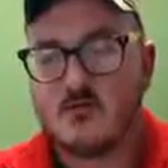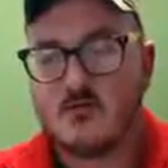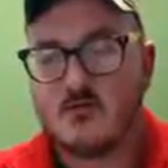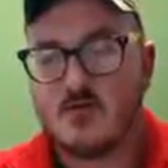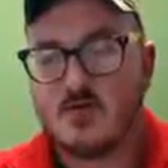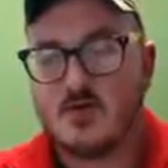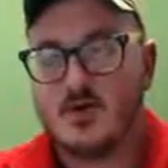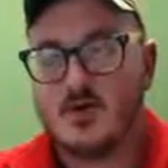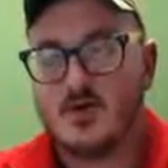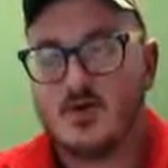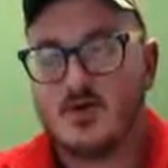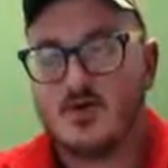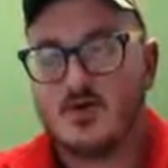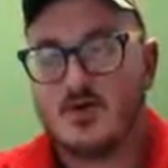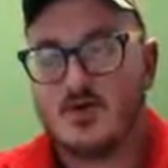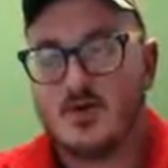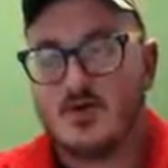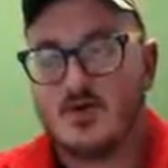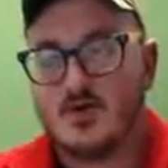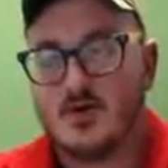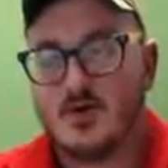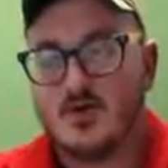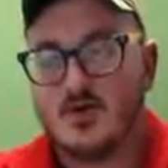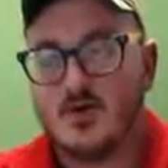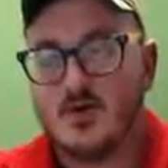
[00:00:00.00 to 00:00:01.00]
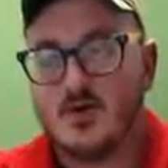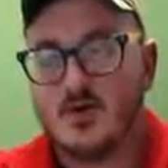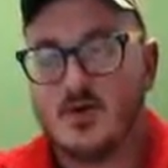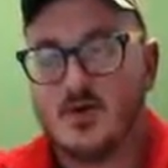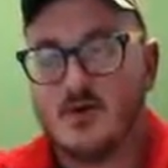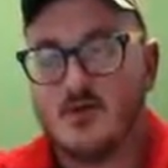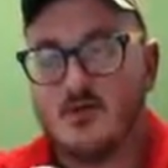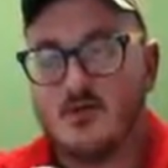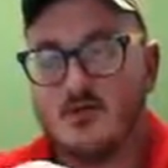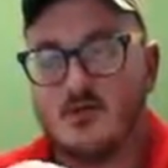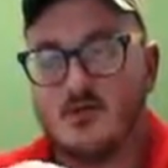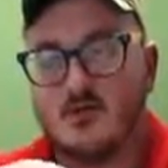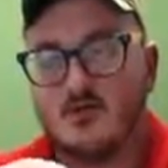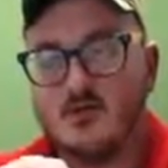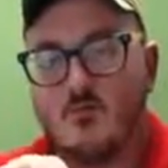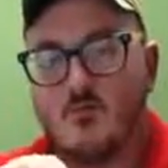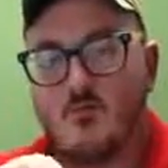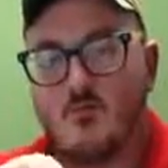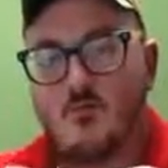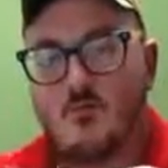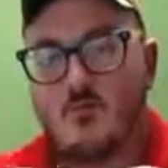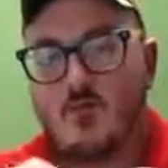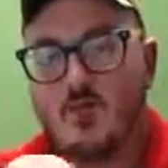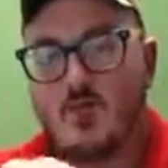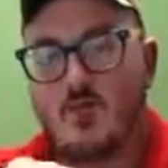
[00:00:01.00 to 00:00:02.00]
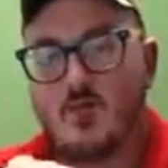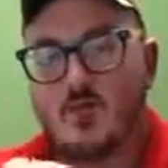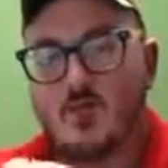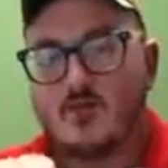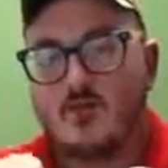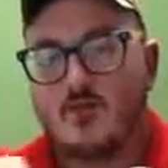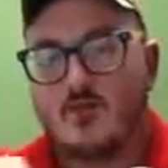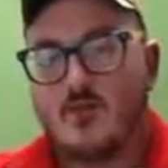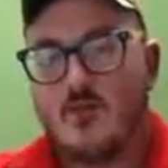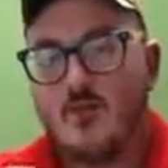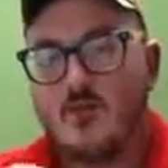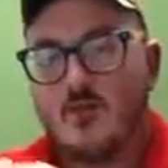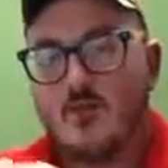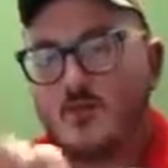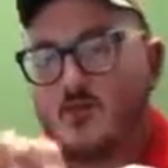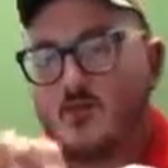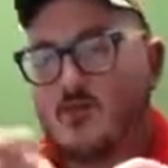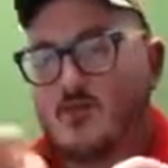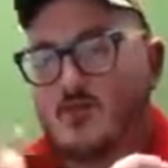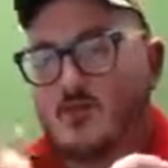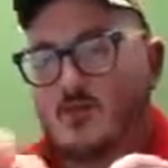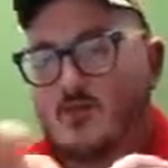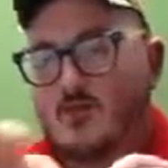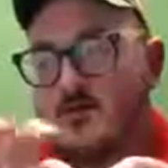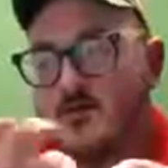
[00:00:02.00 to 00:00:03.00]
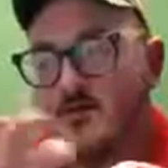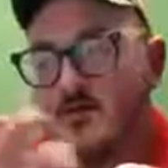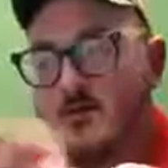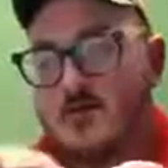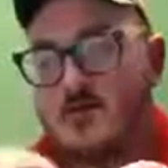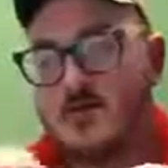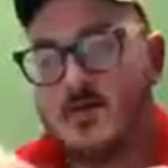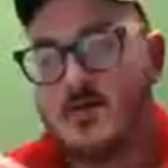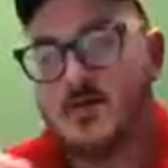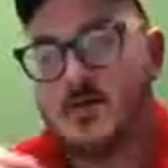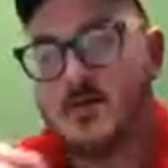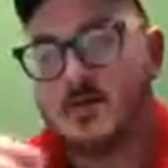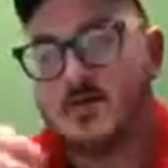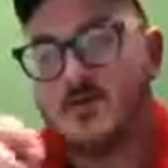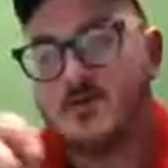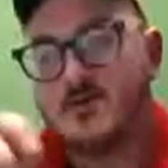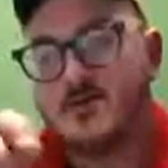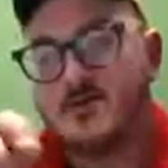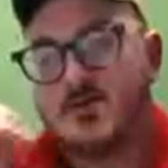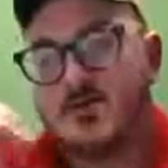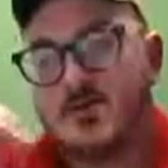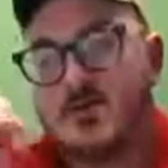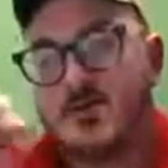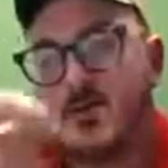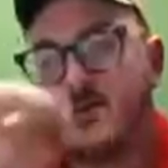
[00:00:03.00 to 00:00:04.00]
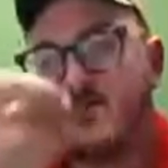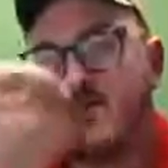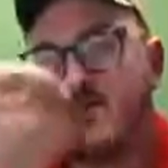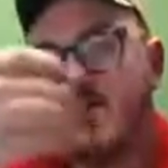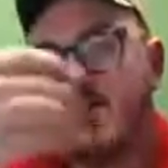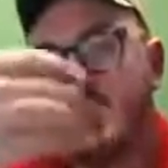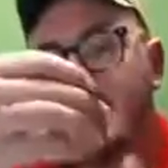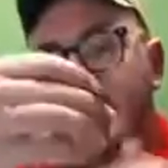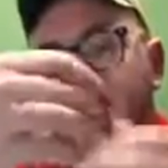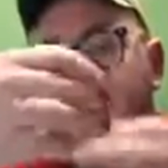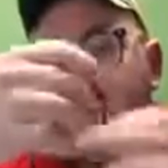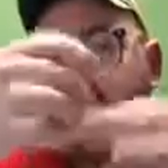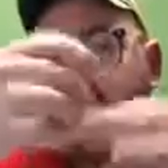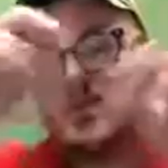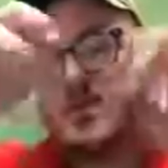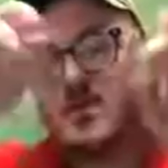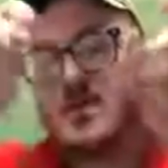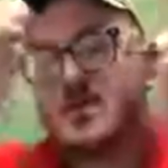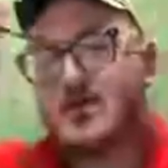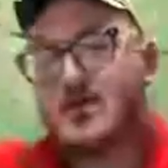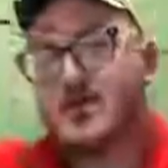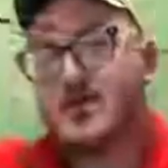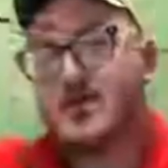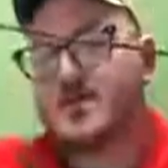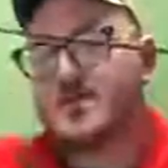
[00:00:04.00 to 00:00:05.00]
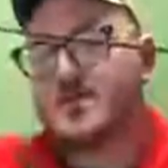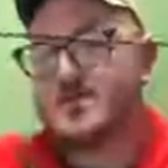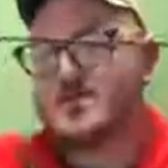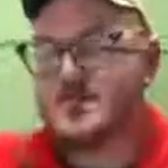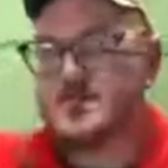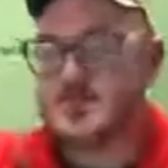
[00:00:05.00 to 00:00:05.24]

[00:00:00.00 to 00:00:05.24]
But without fail, it loosened up and it came undone.